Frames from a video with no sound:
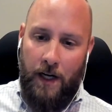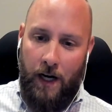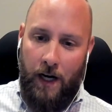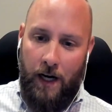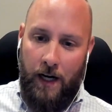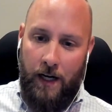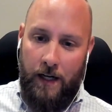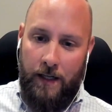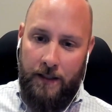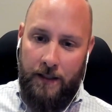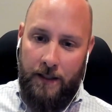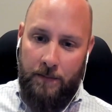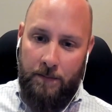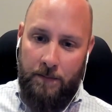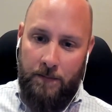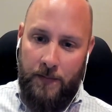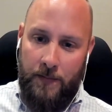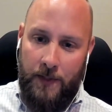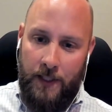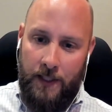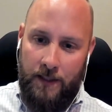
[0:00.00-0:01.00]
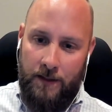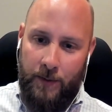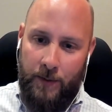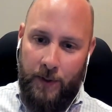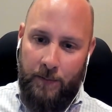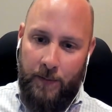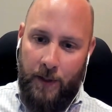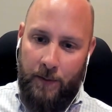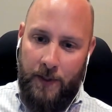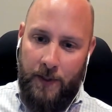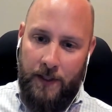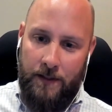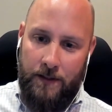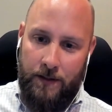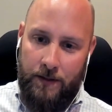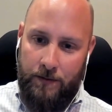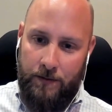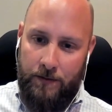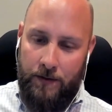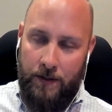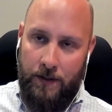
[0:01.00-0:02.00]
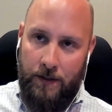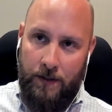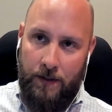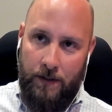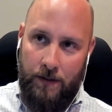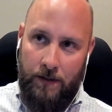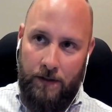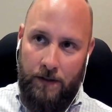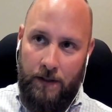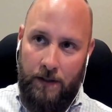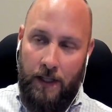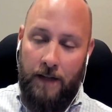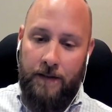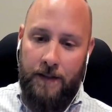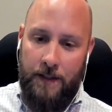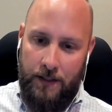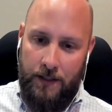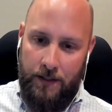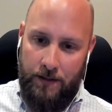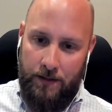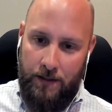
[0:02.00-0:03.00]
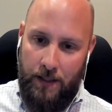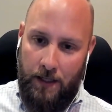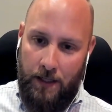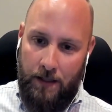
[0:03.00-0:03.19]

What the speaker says: hired him. And he's been my mentor for 11 years now.